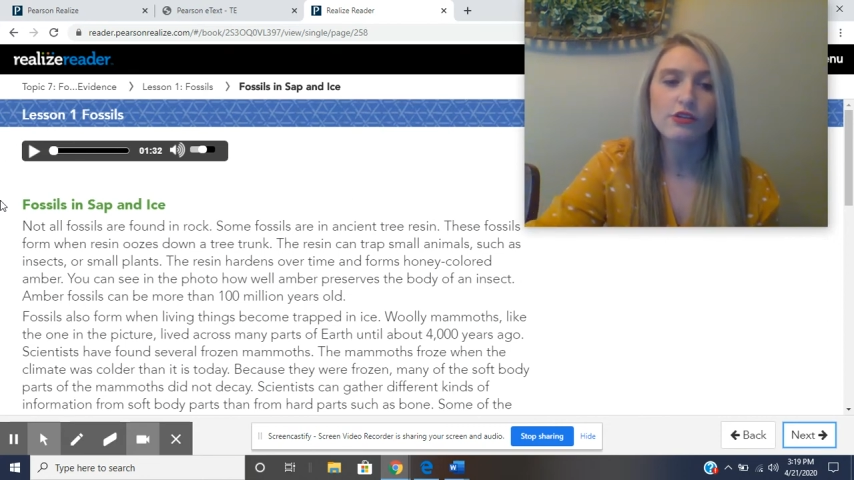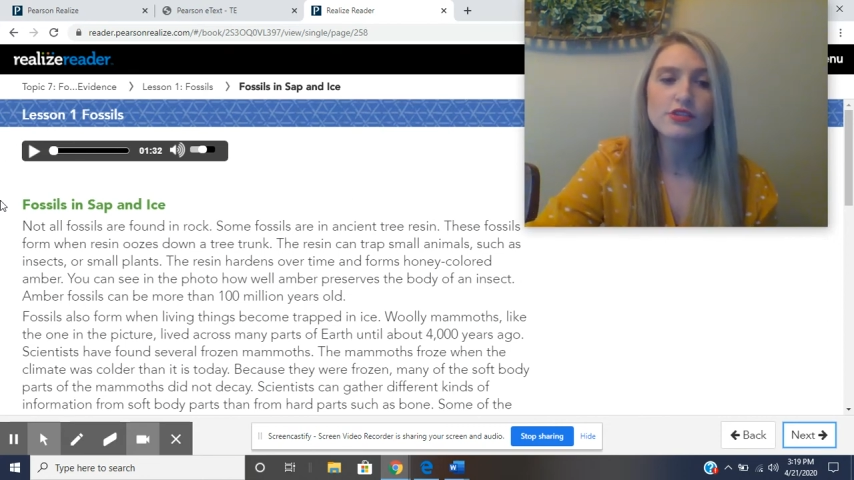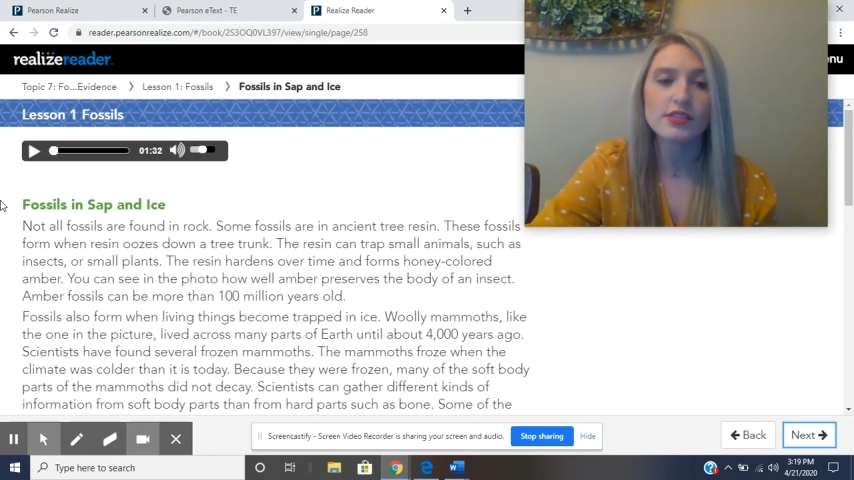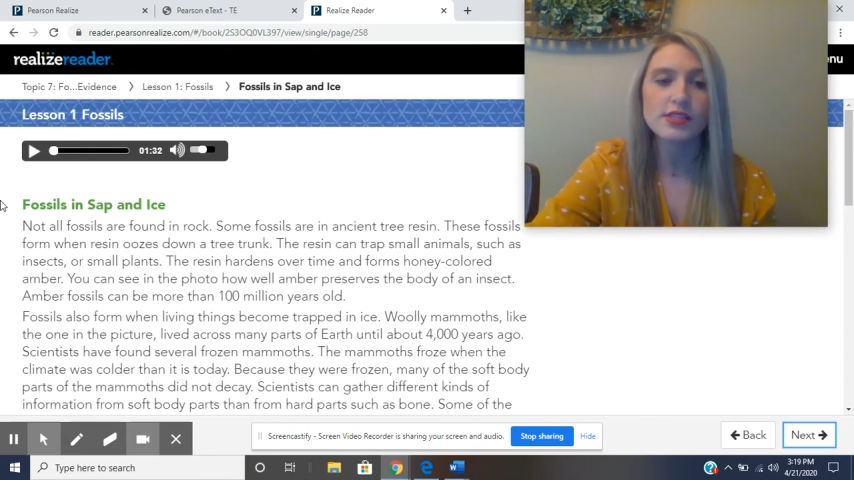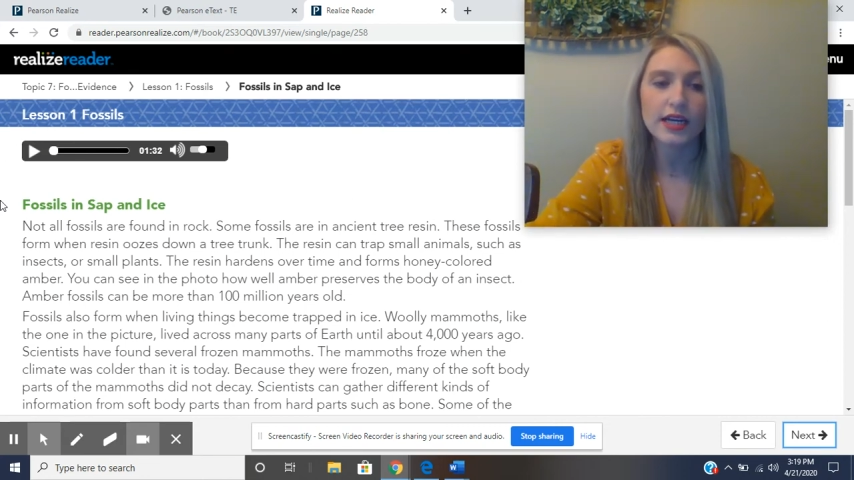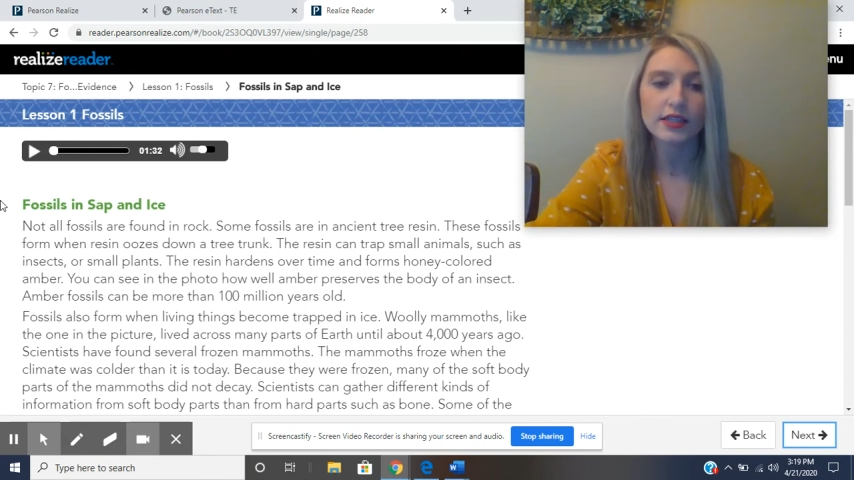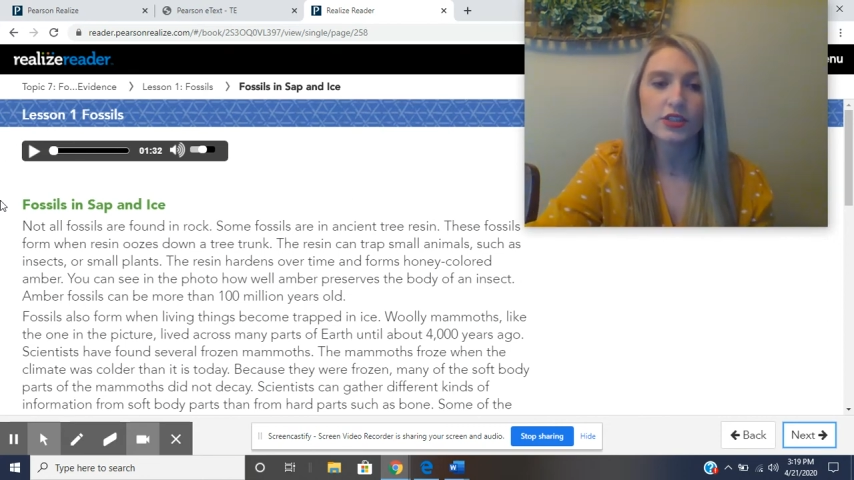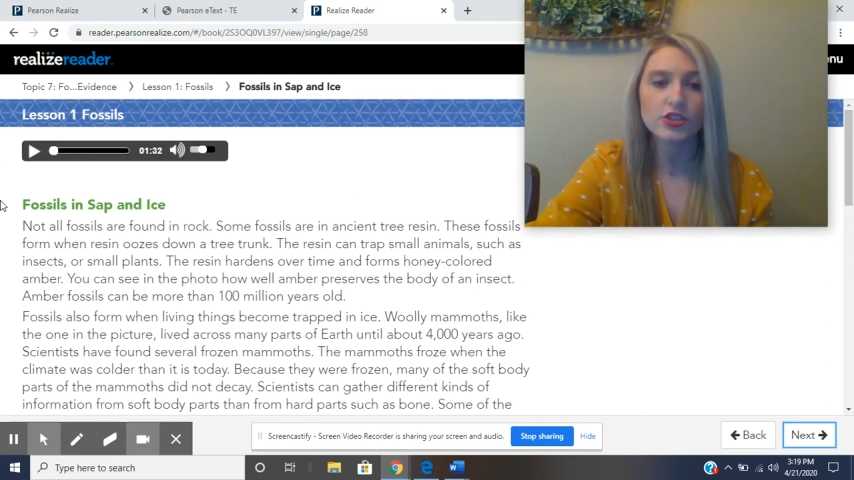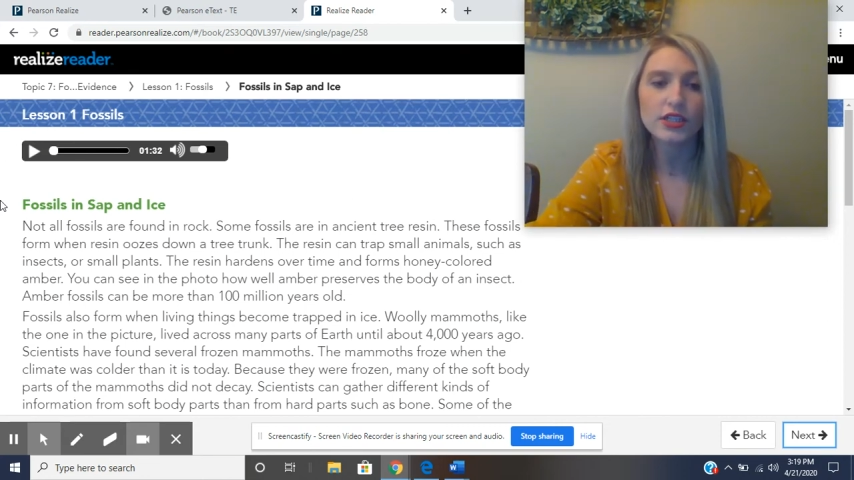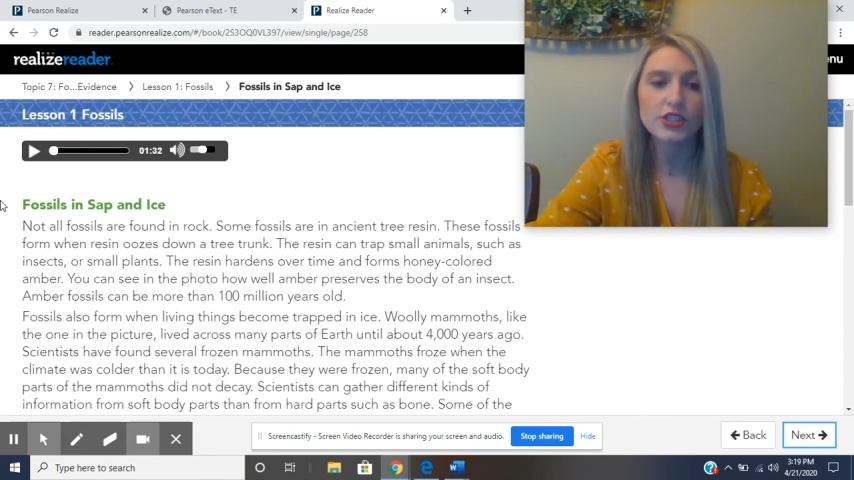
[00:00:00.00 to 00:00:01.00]
oozes down
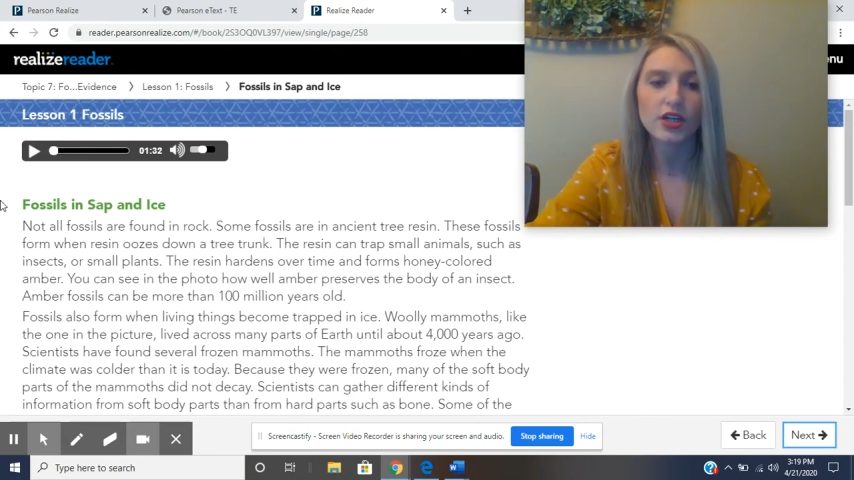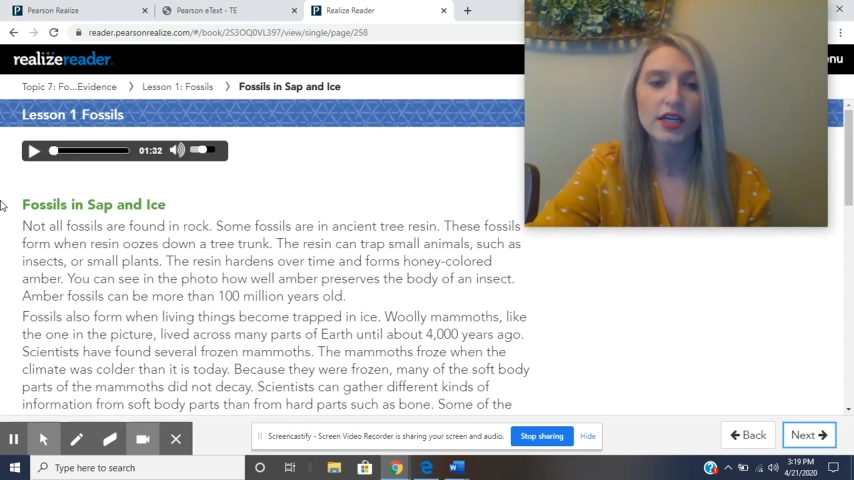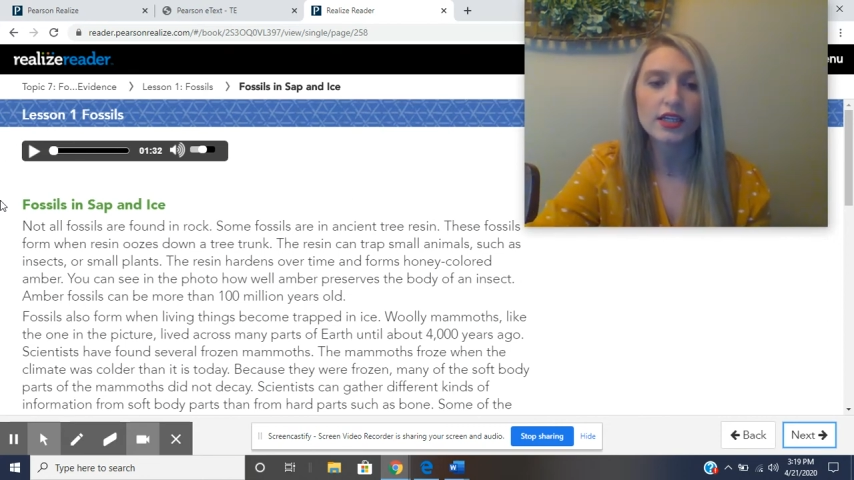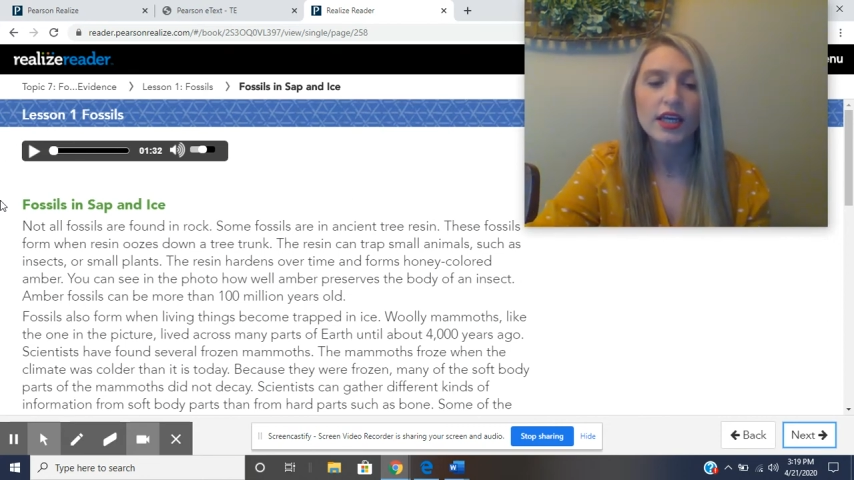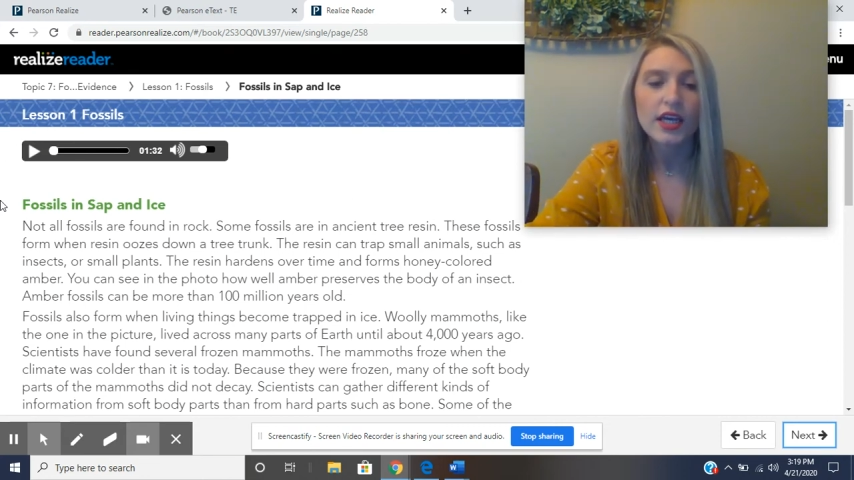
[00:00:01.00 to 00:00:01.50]
a tree trunk.